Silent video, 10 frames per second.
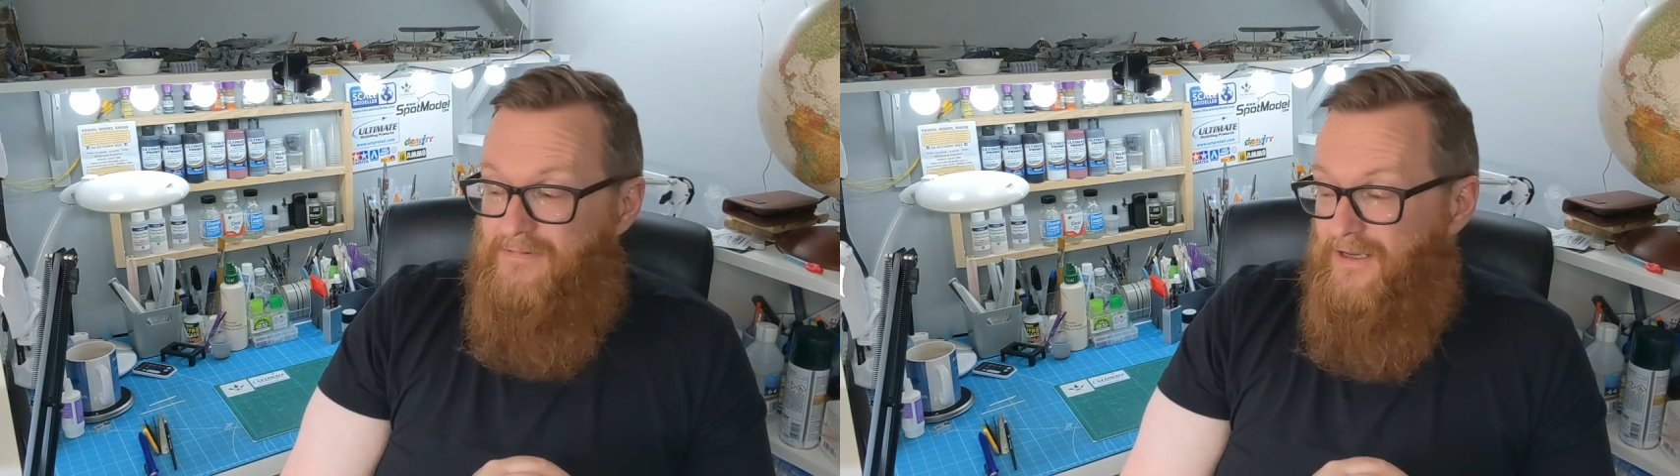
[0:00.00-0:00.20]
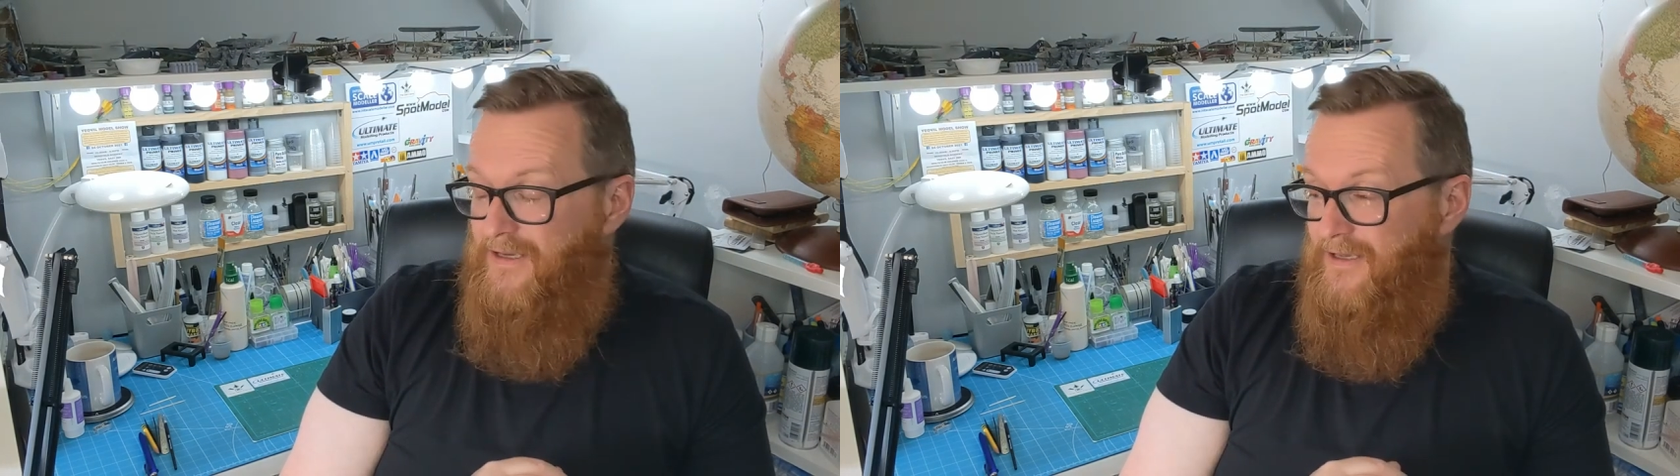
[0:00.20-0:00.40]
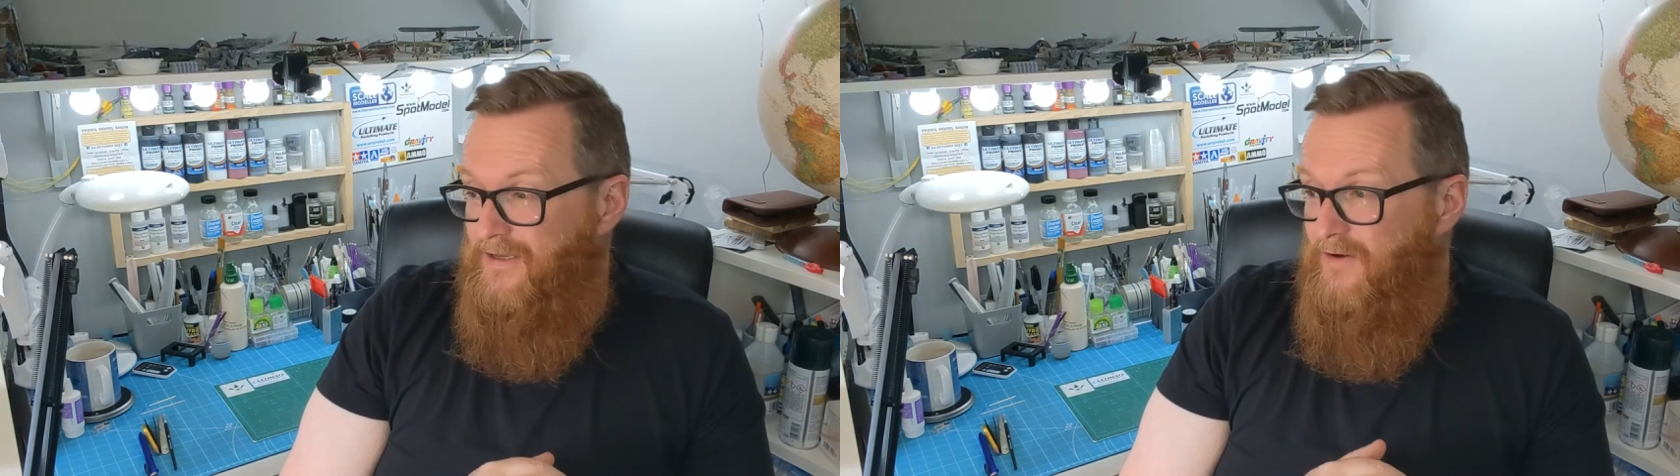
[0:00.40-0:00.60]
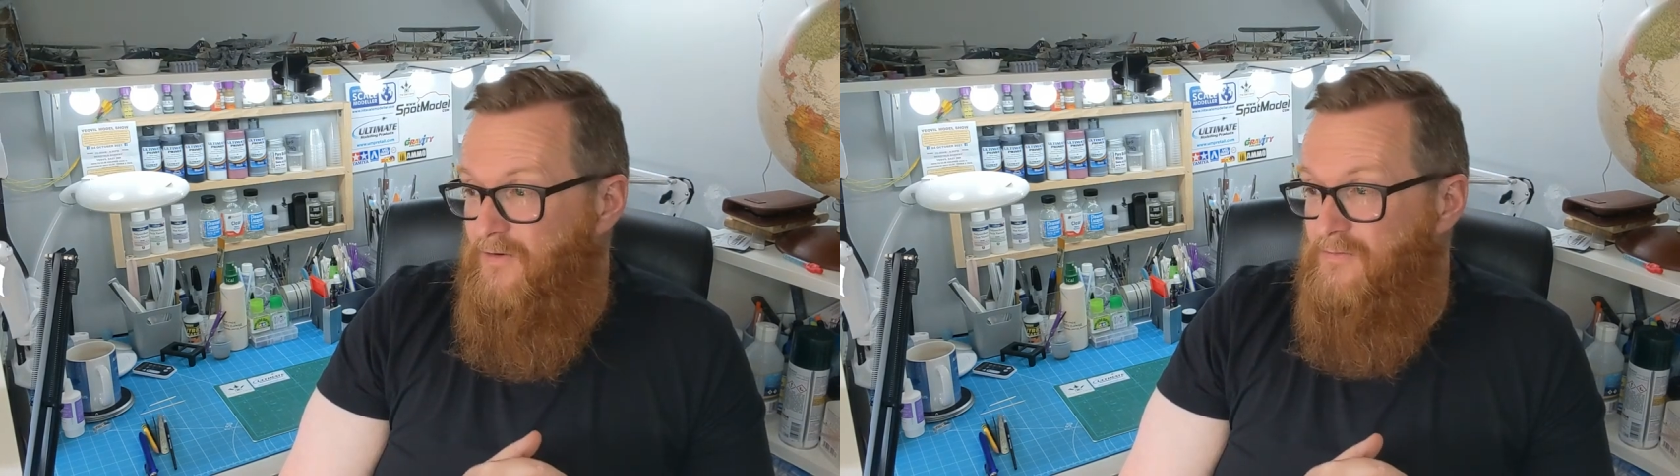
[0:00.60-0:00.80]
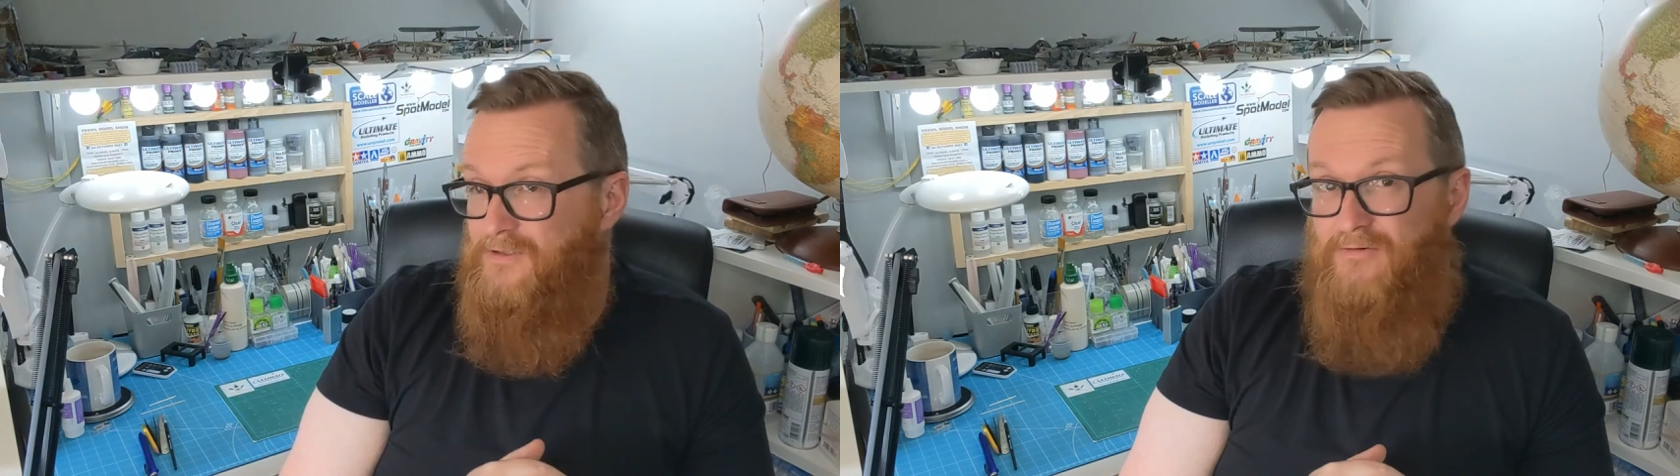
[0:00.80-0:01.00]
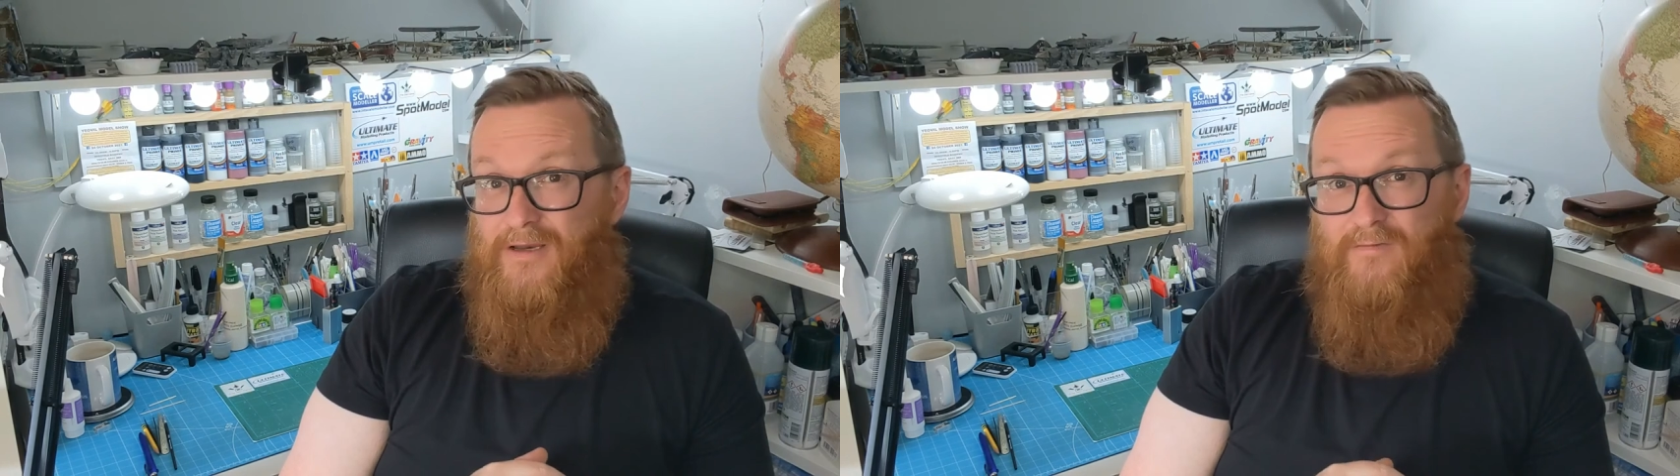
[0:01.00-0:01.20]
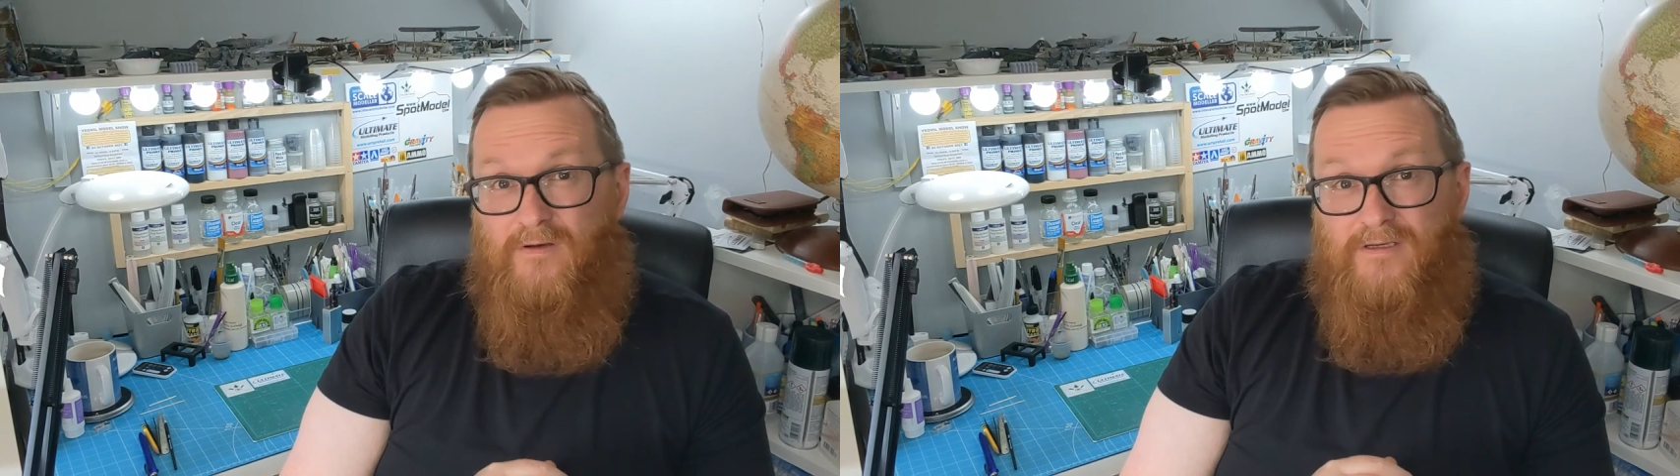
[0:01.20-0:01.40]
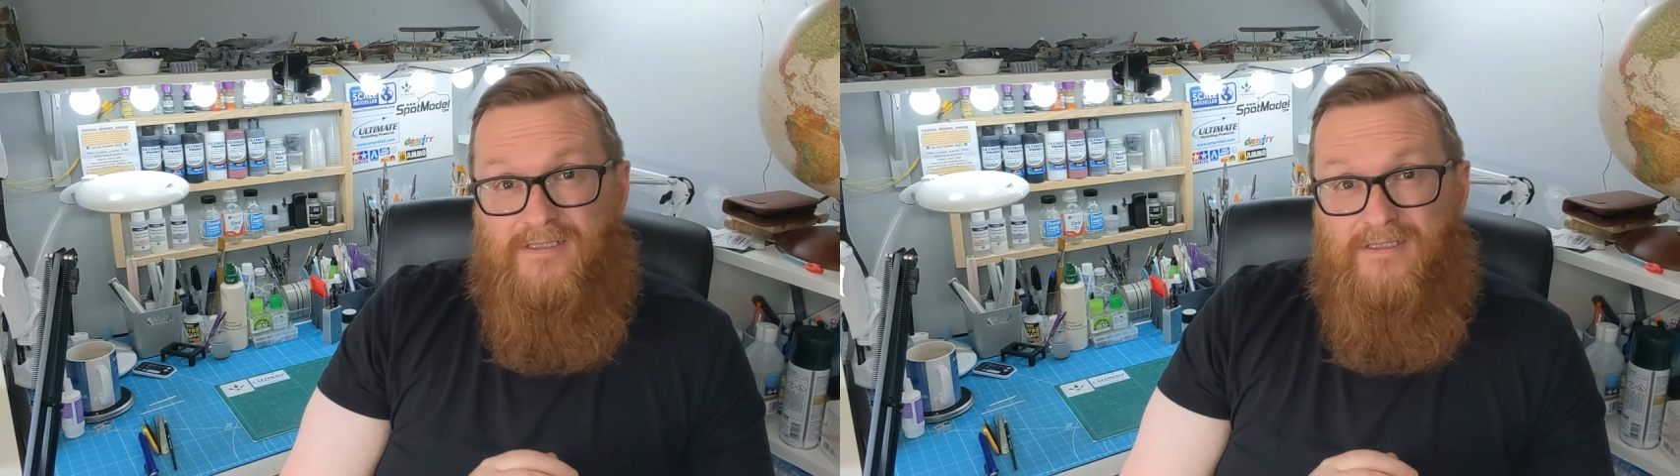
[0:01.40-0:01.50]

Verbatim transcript: Uh, always grateful to